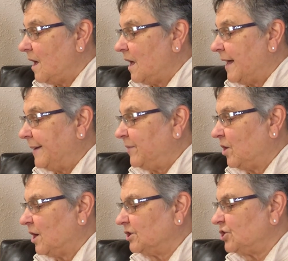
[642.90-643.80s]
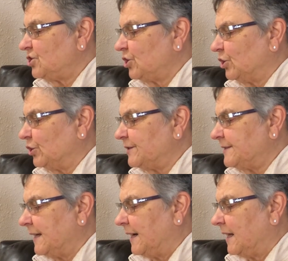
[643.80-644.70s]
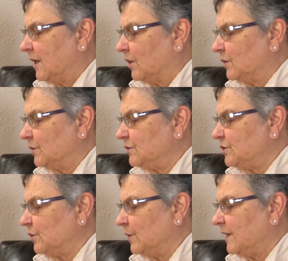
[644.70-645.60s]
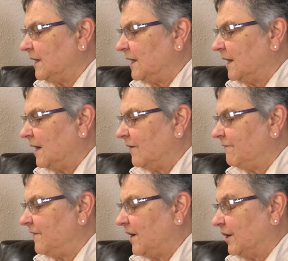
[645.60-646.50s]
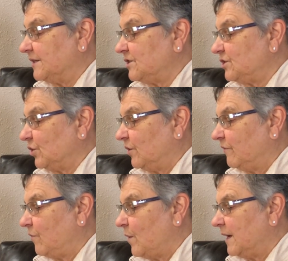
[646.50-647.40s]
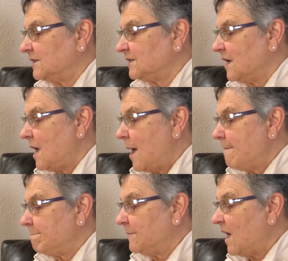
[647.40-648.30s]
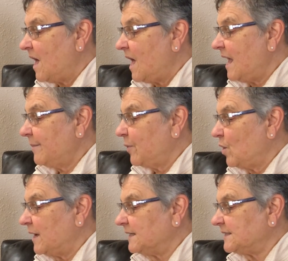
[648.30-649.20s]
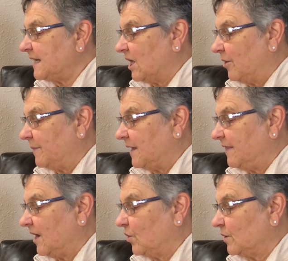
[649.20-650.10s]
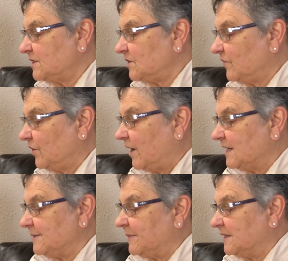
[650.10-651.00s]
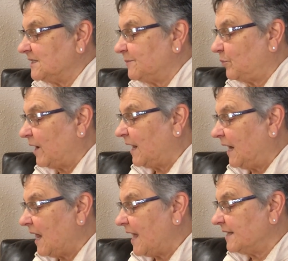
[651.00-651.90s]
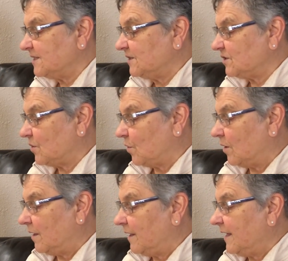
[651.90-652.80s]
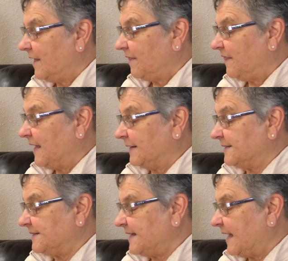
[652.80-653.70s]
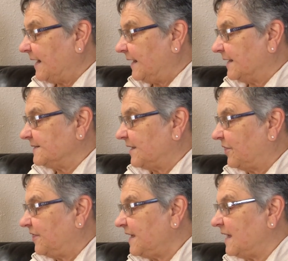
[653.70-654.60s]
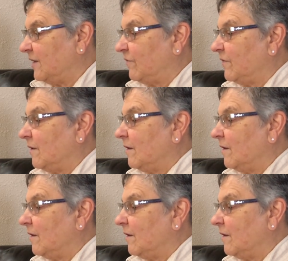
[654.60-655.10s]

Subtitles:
"I'm not sure," said Uncle Tooty in a very stern voice. "My boys tell me that Christopher has been spreading lies in school that Sid is a thief.